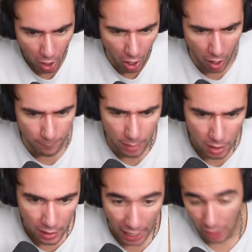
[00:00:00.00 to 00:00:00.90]
Um,
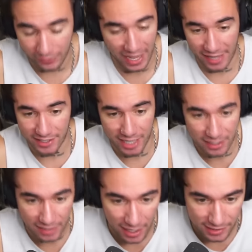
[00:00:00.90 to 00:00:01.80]
I don't even know how to say
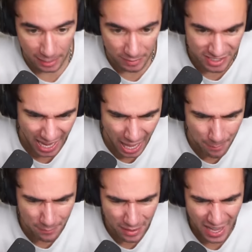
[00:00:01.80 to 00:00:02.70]
his guy's name. It's
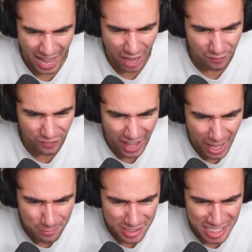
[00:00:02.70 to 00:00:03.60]
M F
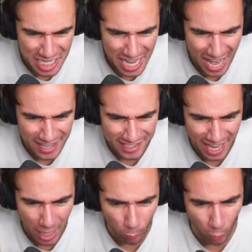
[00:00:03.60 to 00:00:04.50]
M T S
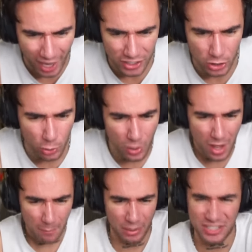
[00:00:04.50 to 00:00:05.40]
M Y U,
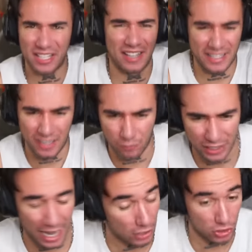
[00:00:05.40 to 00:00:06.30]
but it's in like different
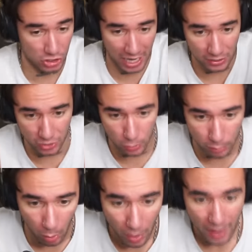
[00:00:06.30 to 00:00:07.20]
characters. Shout out to you,
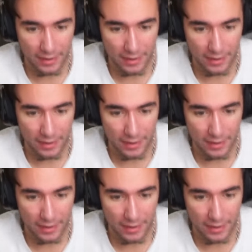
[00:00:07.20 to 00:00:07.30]
bro.